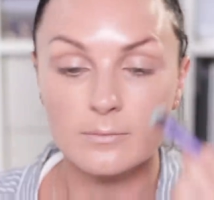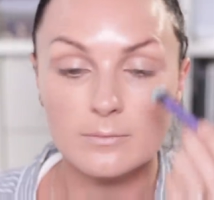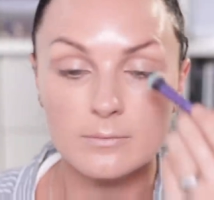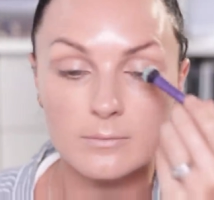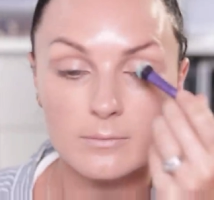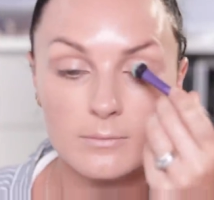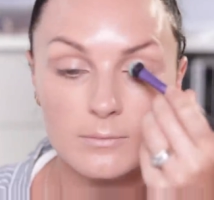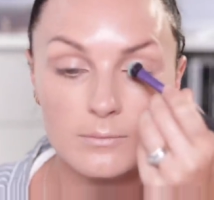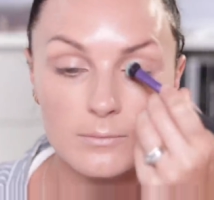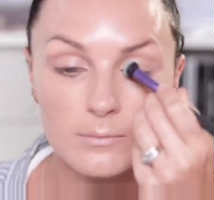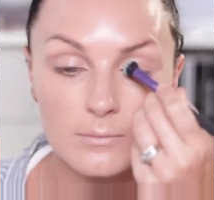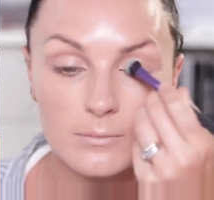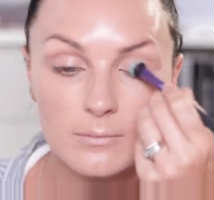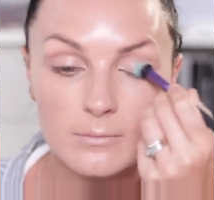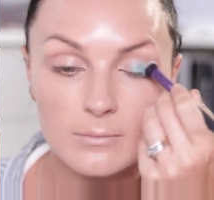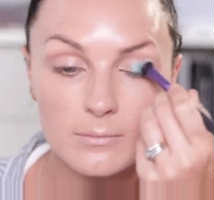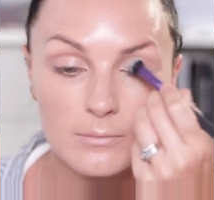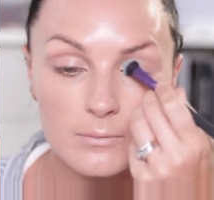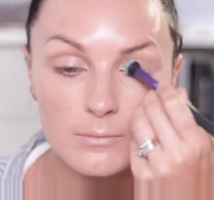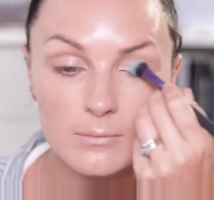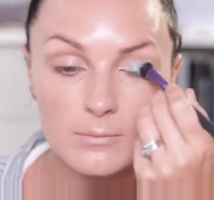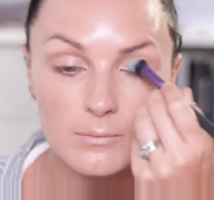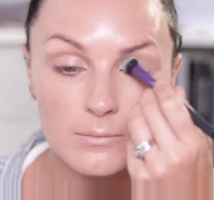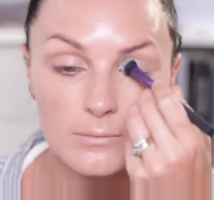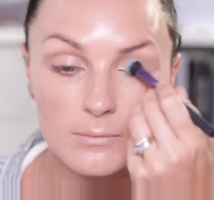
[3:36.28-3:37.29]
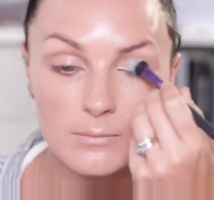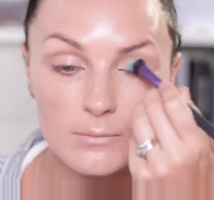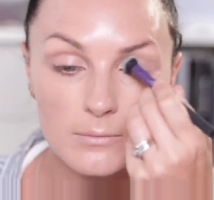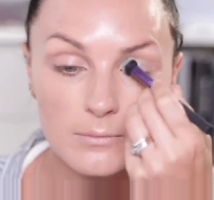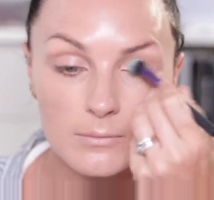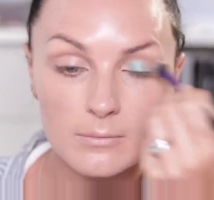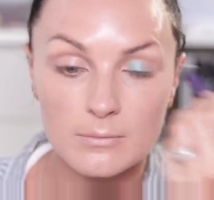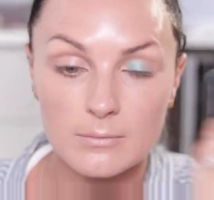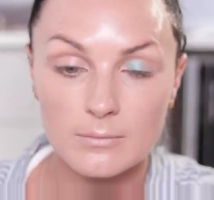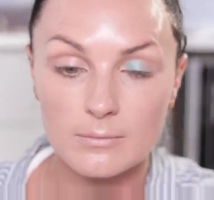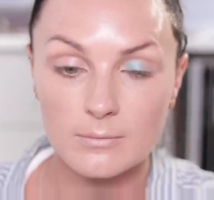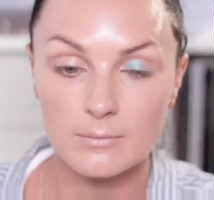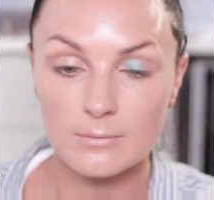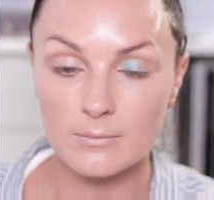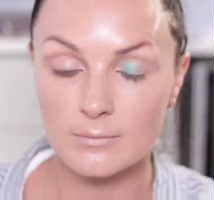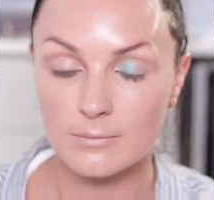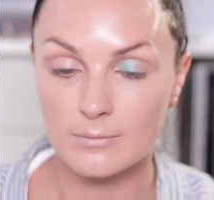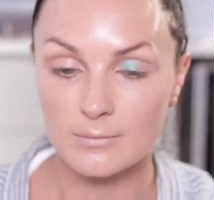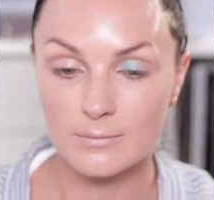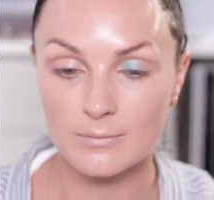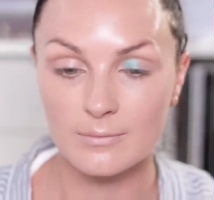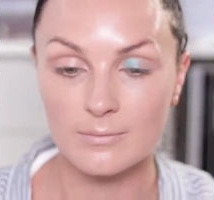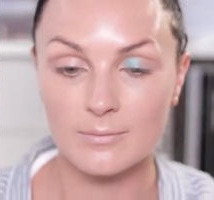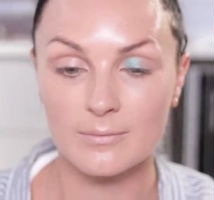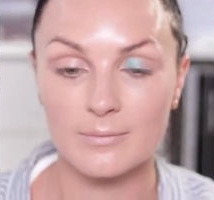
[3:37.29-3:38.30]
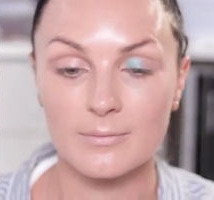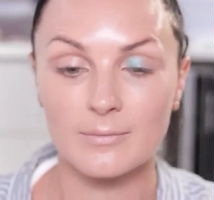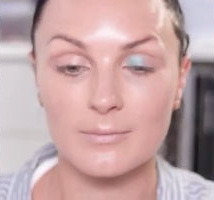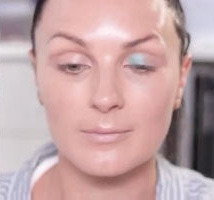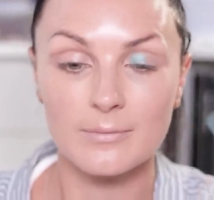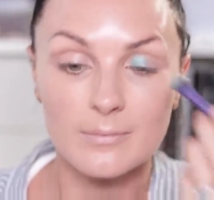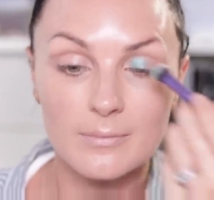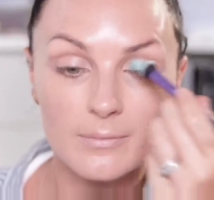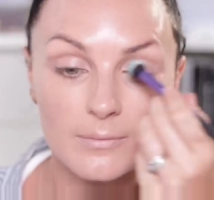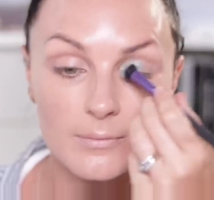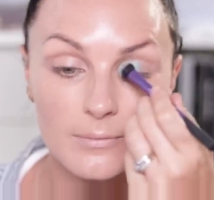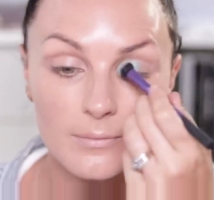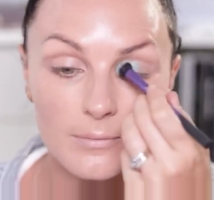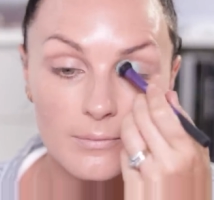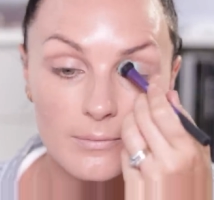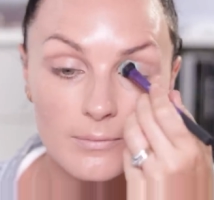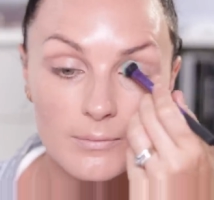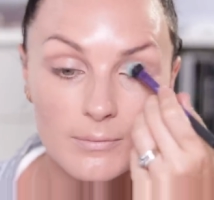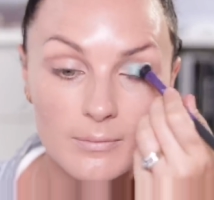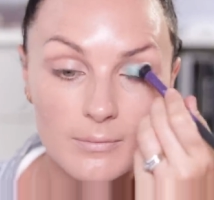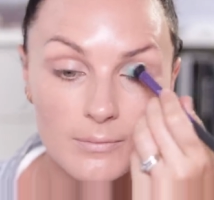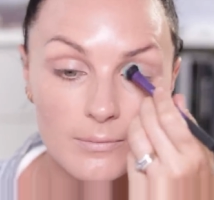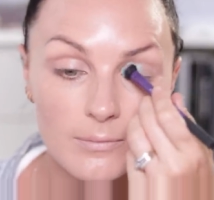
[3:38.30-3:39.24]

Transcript: Nobody speaks.